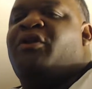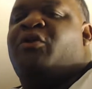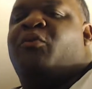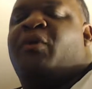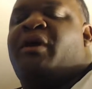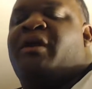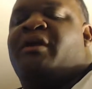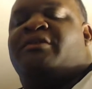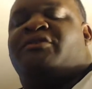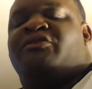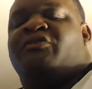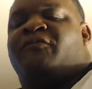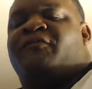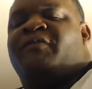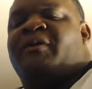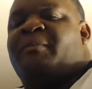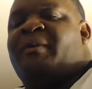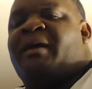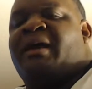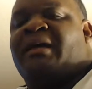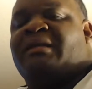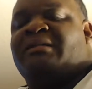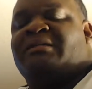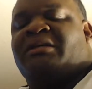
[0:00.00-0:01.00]
they're so far
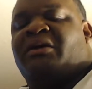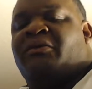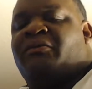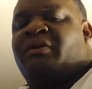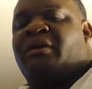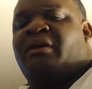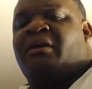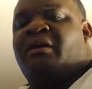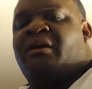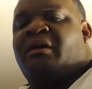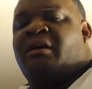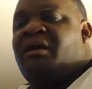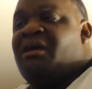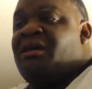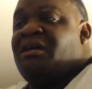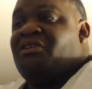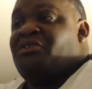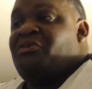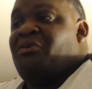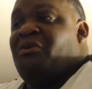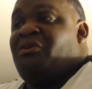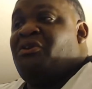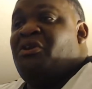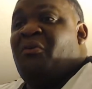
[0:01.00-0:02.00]
behind Sony. Because
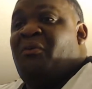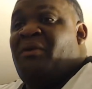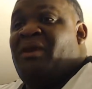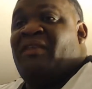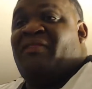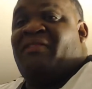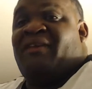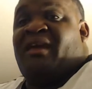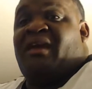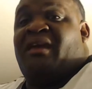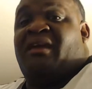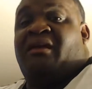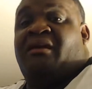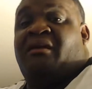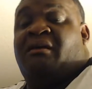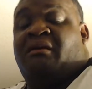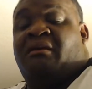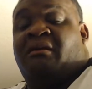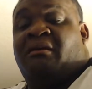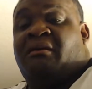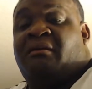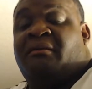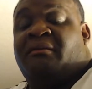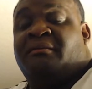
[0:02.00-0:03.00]
you don't do anything.
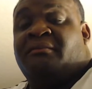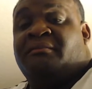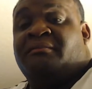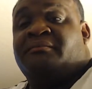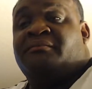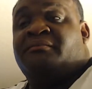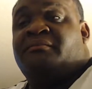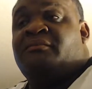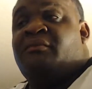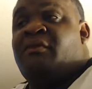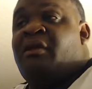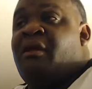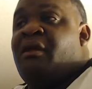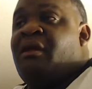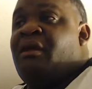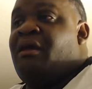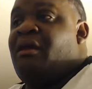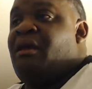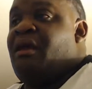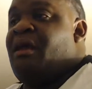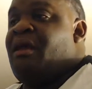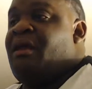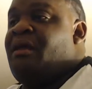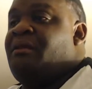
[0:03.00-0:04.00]

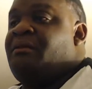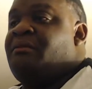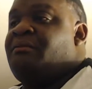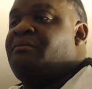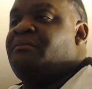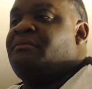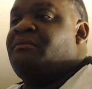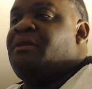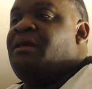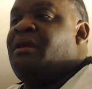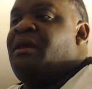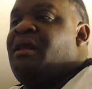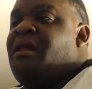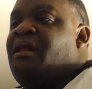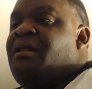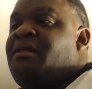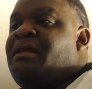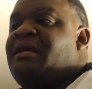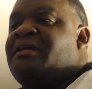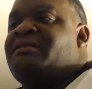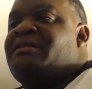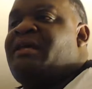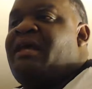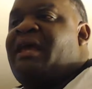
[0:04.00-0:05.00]
And
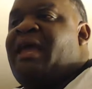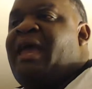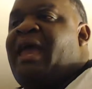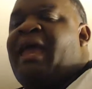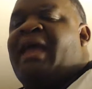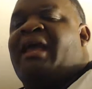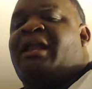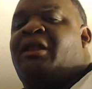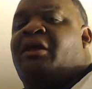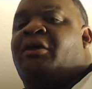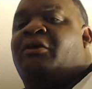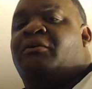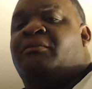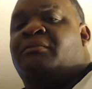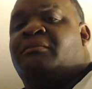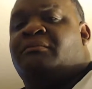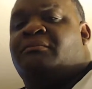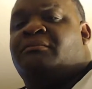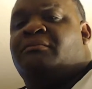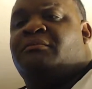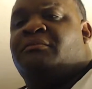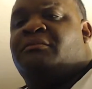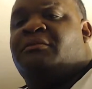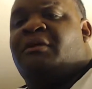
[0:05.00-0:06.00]
let's take Halo.
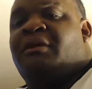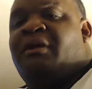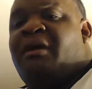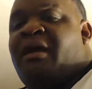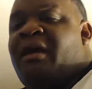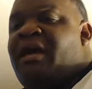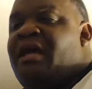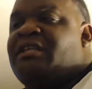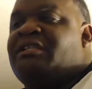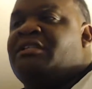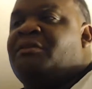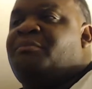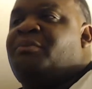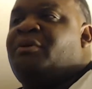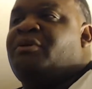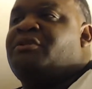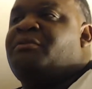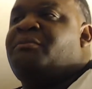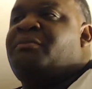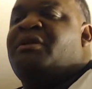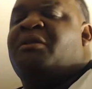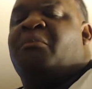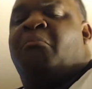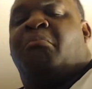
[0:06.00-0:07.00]
It's supposed
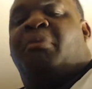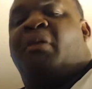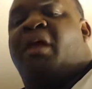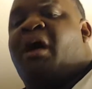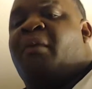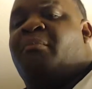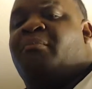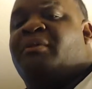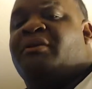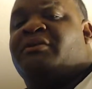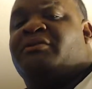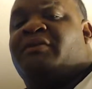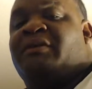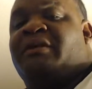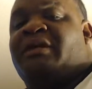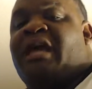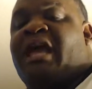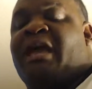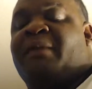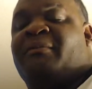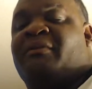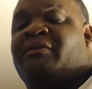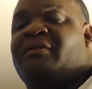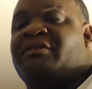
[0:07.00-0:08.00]
to be the blockbuster
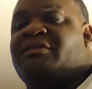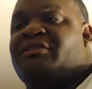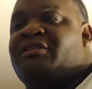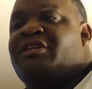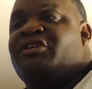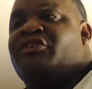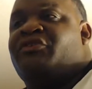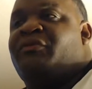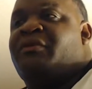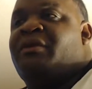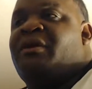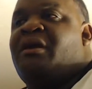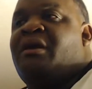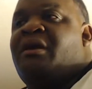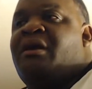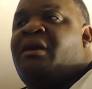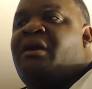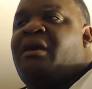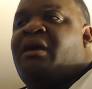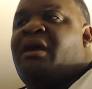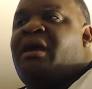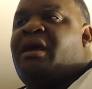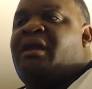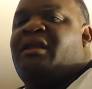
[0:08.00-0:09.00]
game of the century.
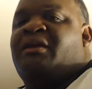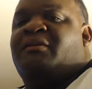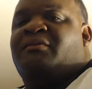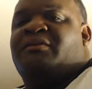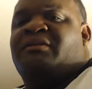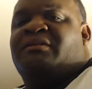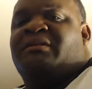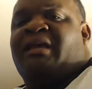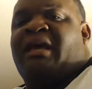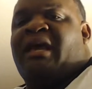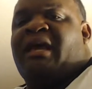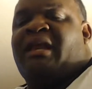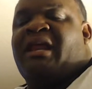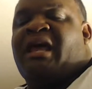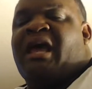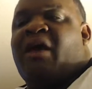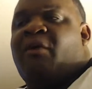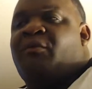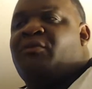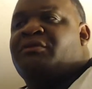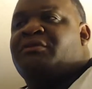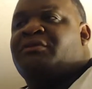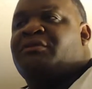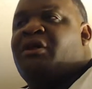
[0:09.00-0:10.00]
And it was just 8
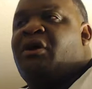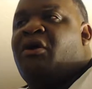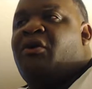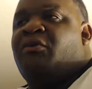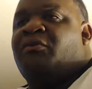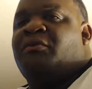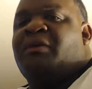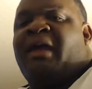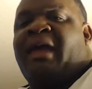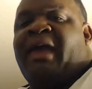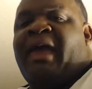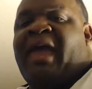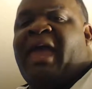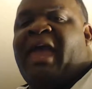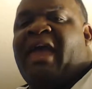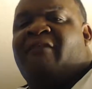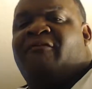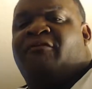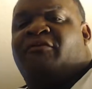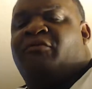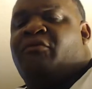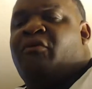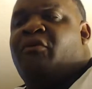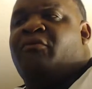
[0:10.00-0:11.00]
hours long,
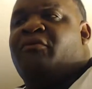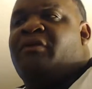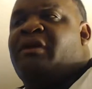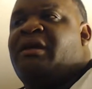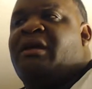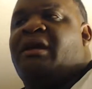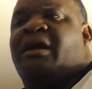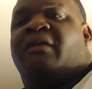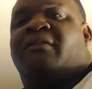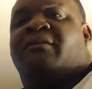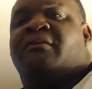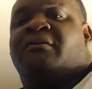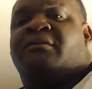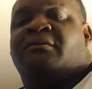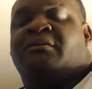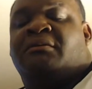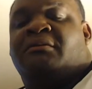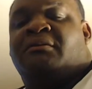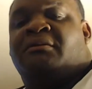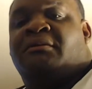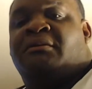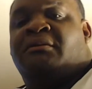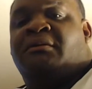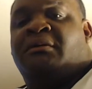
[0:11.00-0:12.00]
half thrown together.
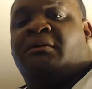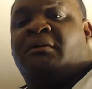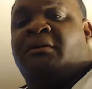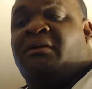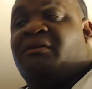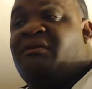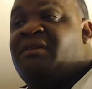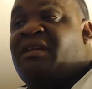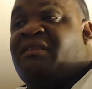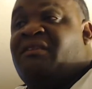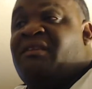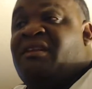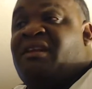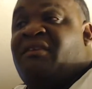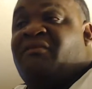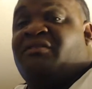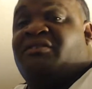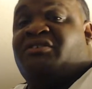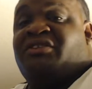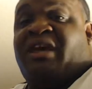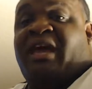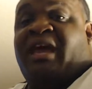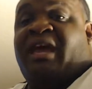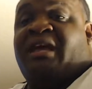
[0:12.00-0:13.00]
Nothing never
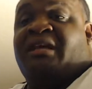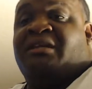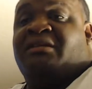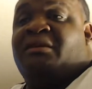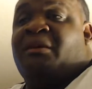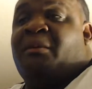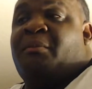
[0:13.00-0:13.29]
changed.